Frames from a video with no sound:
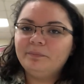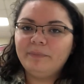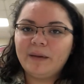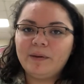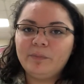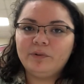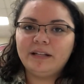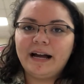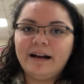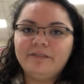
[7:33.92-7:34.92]
make people
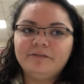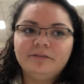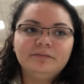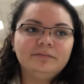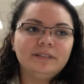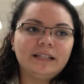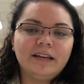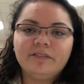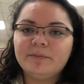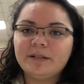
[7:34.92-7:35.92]
laugh,
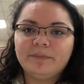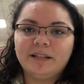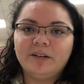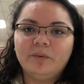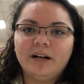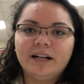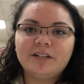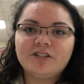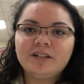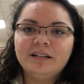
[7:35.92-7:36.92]
give them something to
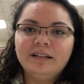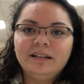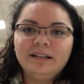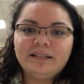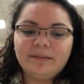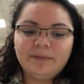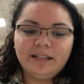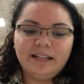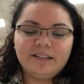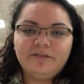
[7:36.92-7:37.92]
watch,
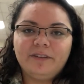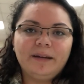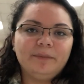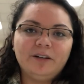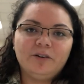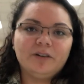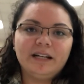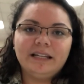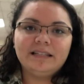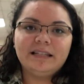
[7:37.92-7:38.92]
something that's family
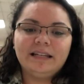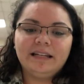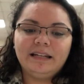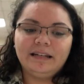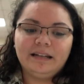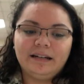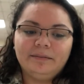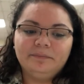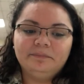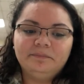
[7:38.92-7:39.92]
oriented
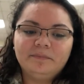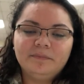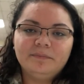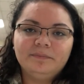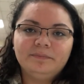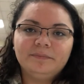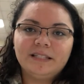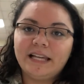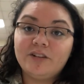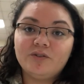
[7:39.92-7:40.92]
and
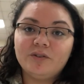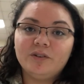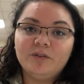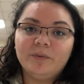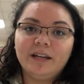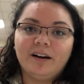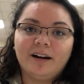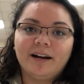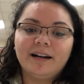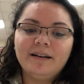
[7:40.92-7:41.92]
staying true to who we
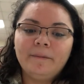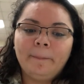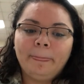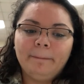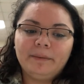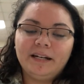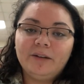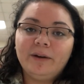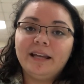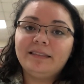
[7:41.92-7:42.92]
are. But
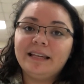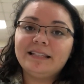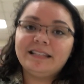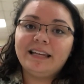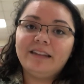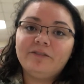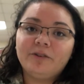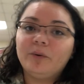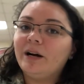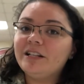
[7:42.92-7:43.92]
anyway, thanks again
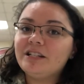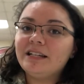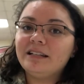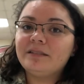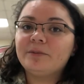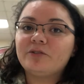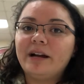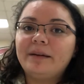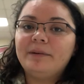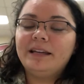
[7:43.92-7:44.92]
for watching and
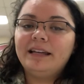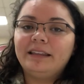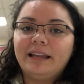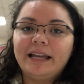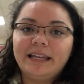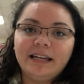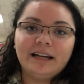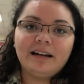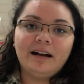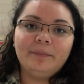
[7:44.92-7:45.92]
subscribing and liking
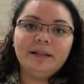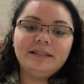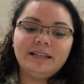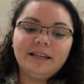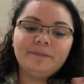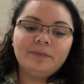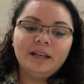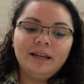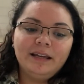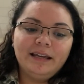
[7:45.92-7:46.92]
and commenting.
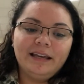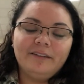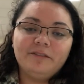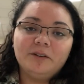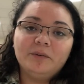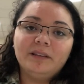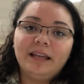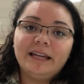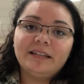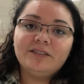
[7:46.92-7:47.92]
If you would
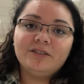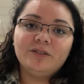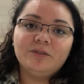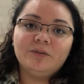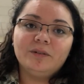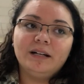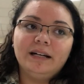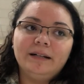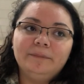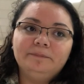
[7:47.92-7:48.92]
like
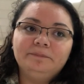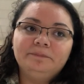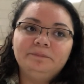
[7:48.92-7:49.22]
to